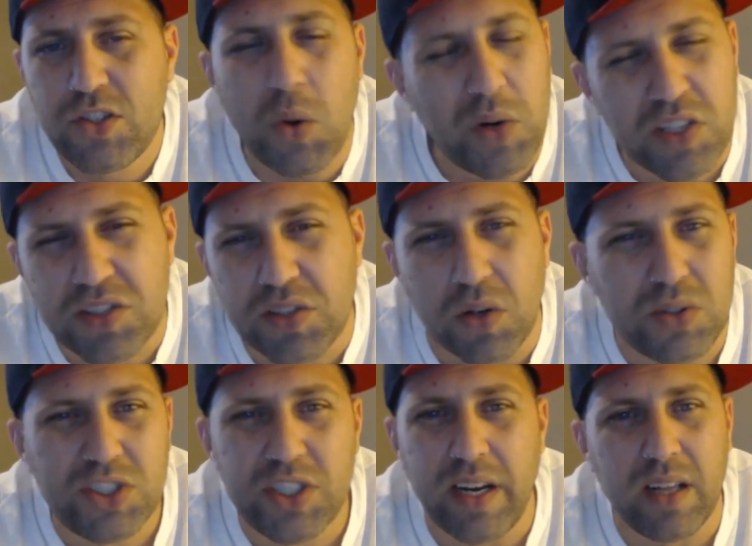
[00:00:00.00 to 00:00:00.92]
Don't
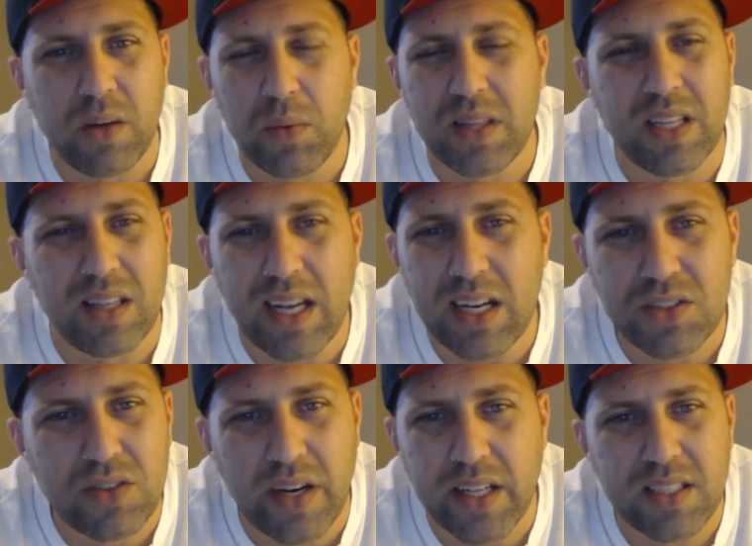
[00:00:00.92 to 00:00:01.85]
associate it with
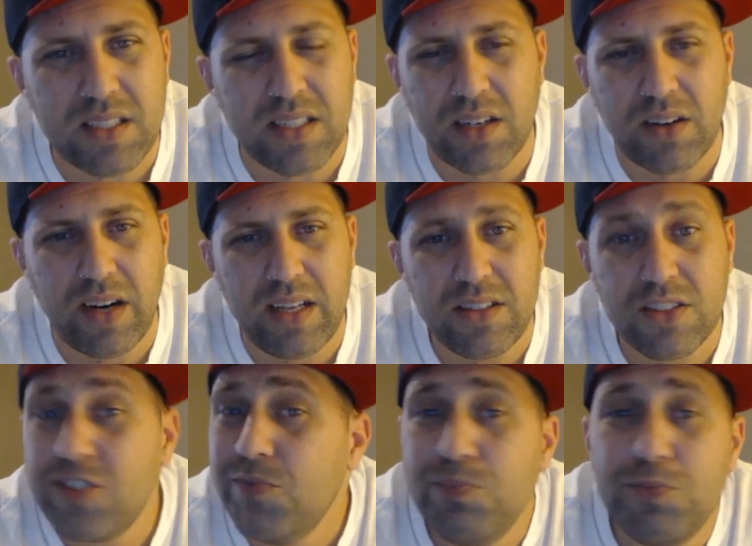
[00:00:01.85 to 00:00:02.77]
electronic
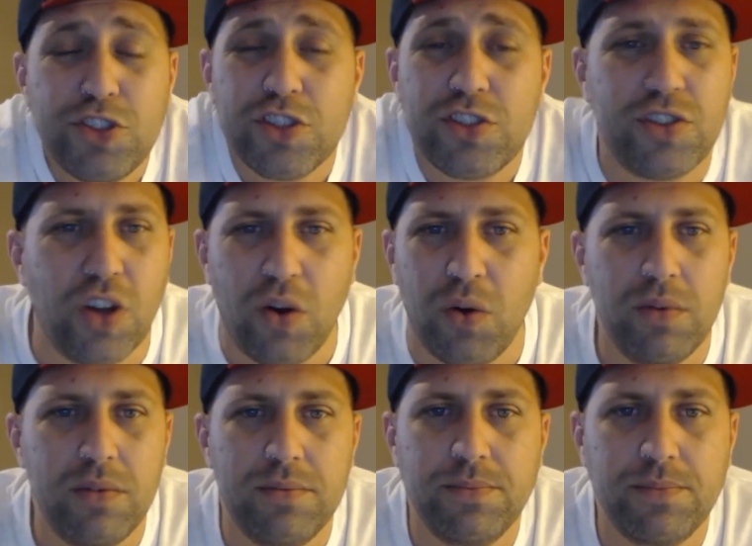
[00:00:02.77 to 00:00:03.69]
cigarettes. Just
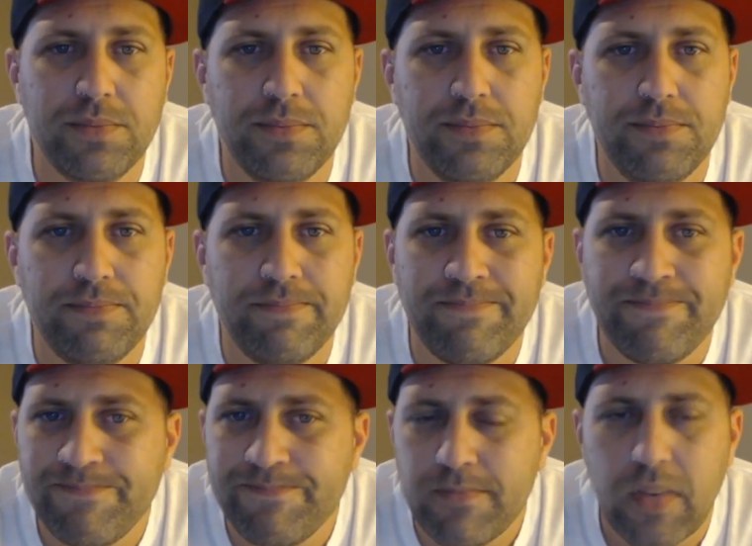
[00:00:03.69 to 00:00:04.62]
don't.
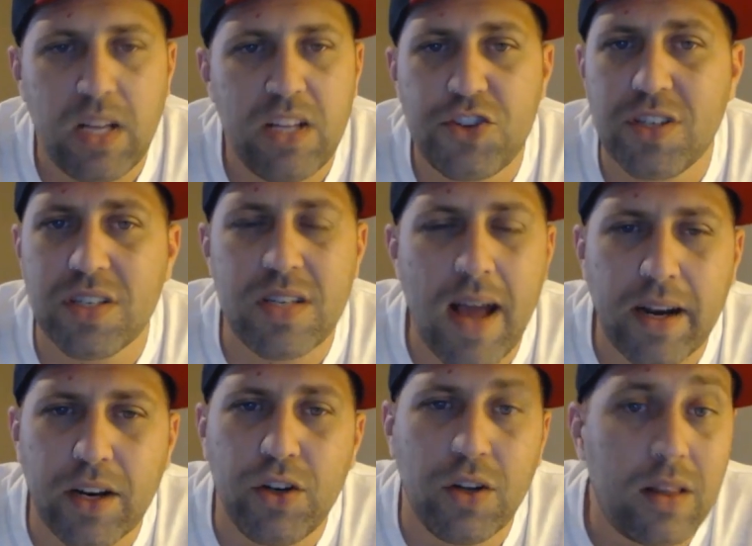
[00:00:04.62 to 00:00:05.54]
It's just
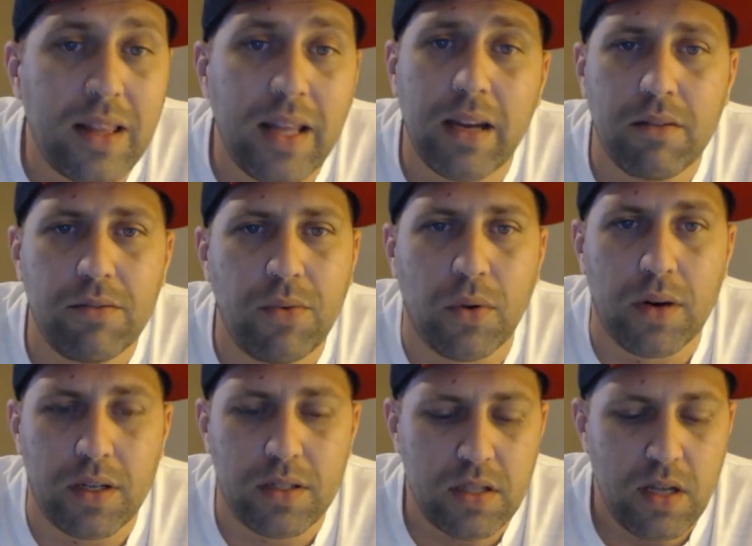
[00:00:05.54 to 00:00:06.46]
not a good thing
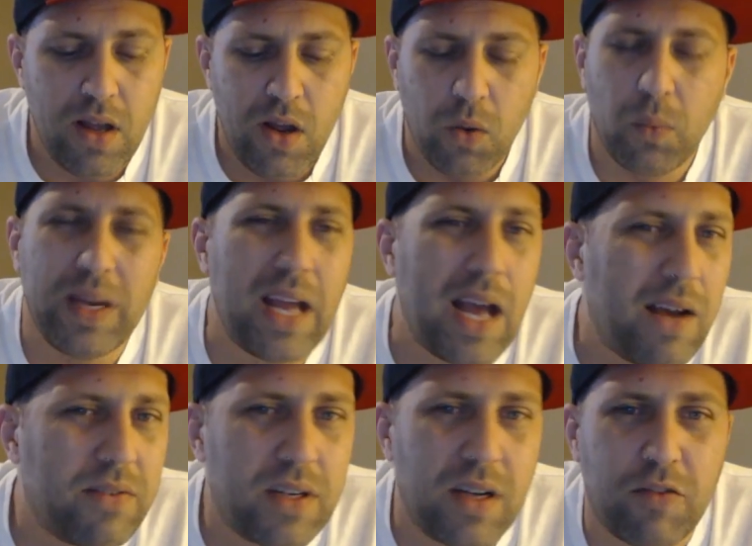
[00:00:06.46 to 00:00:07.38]
for us. We
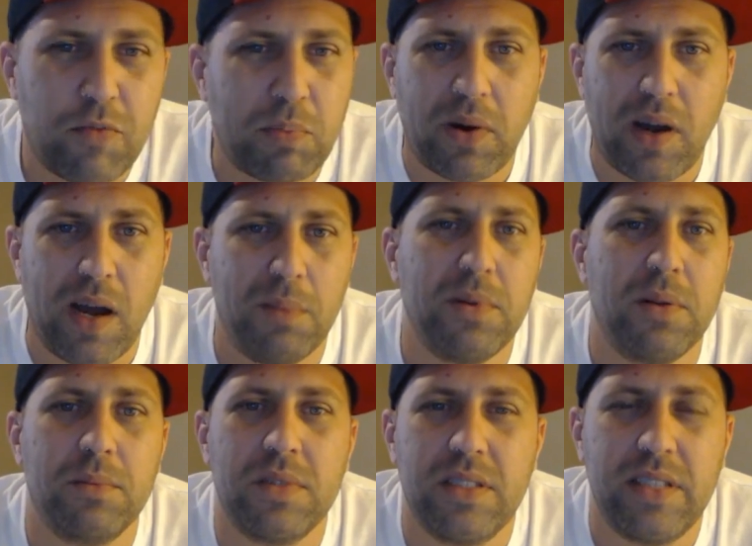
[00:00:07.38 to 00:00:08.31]
have enough
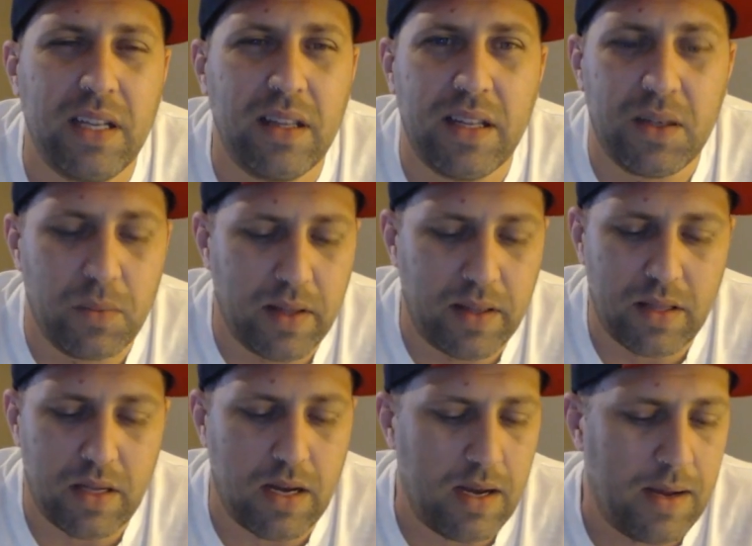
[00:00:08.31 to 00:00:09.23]
problems dealing
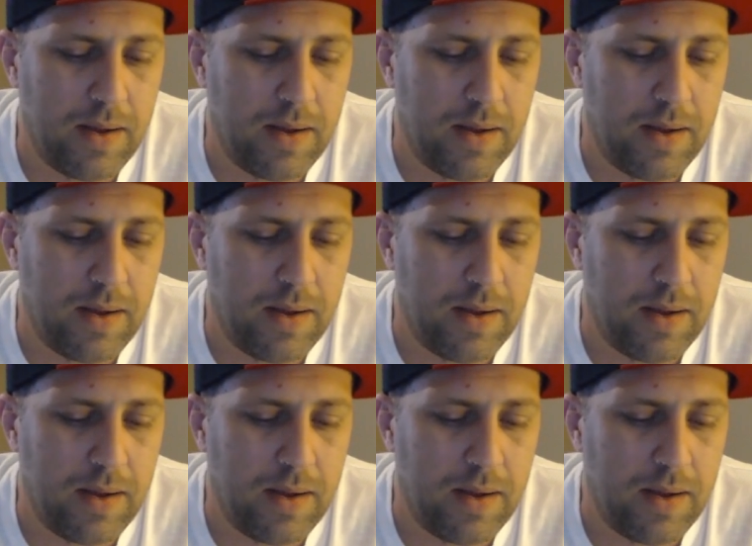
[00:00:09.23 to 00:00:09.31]
with